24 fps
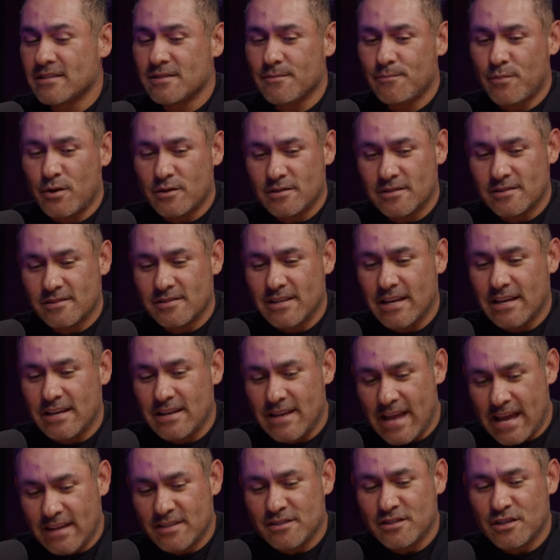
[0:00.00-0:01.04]
the person sitting
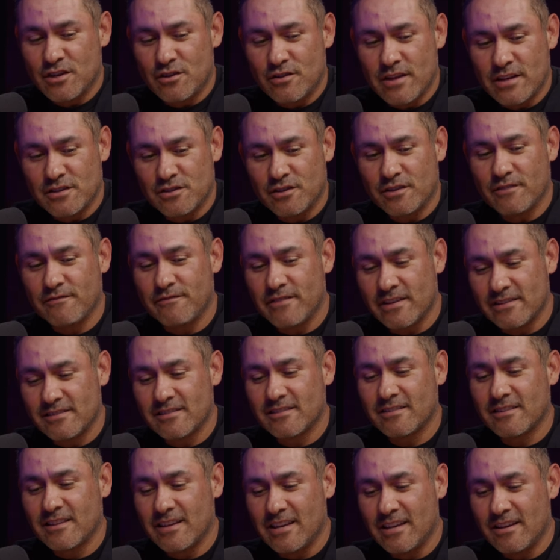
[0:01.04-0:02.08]
next to you that you can
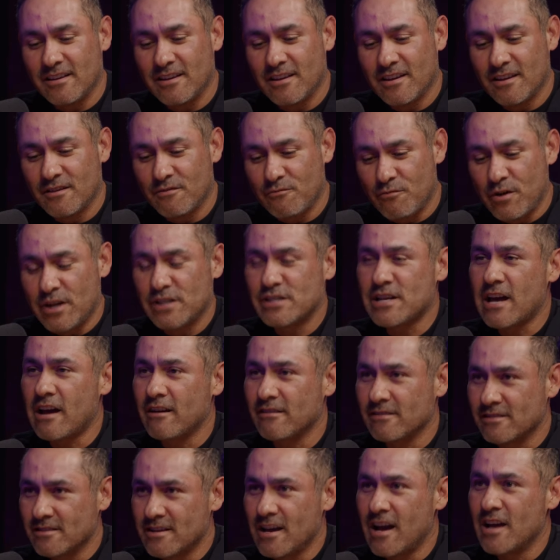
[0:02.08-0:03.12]
physically reach out
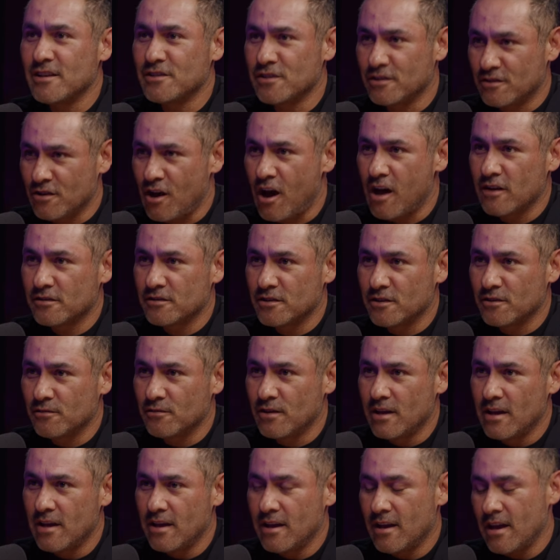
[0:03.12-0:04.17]
and touch and talk to.
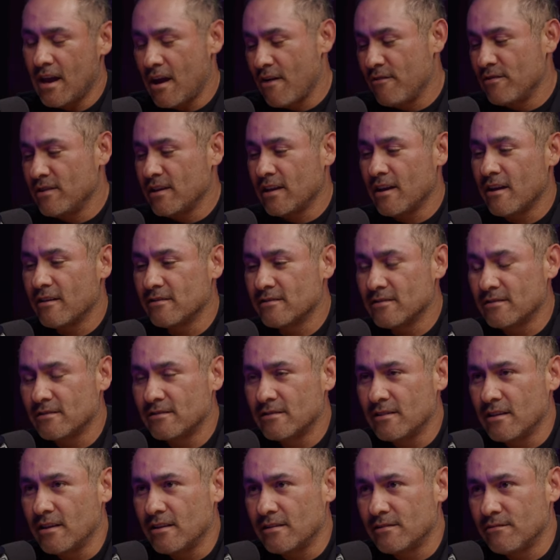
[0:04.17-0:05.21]
Everything else
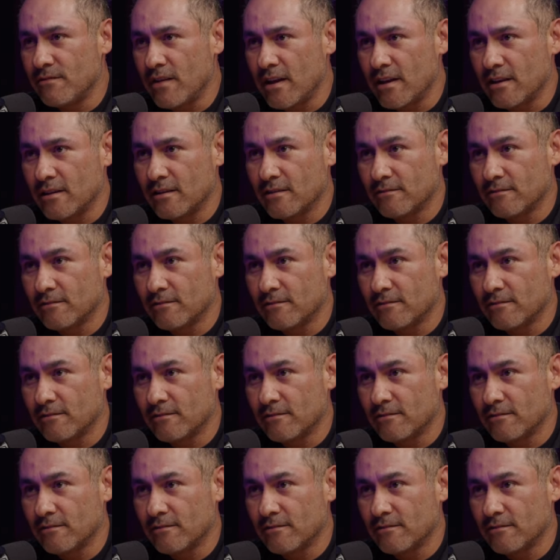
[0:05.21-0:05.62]
is fake.